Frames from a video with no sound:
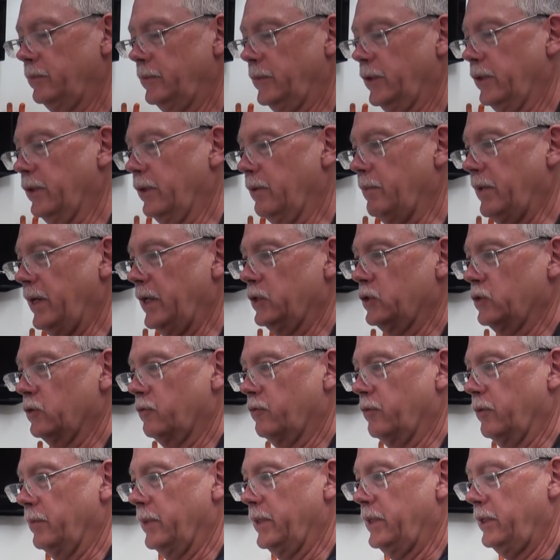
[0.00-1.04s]
going to measure
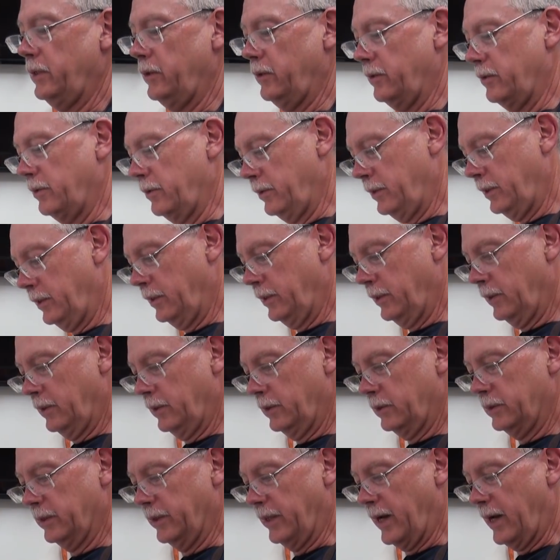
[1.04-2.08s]
from here
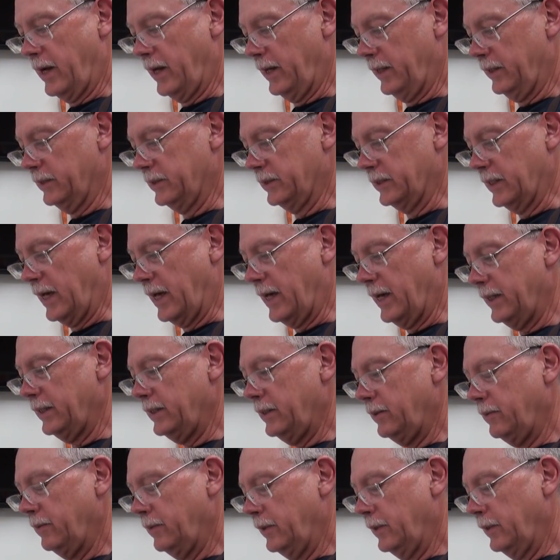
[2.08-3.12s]
to the highest side.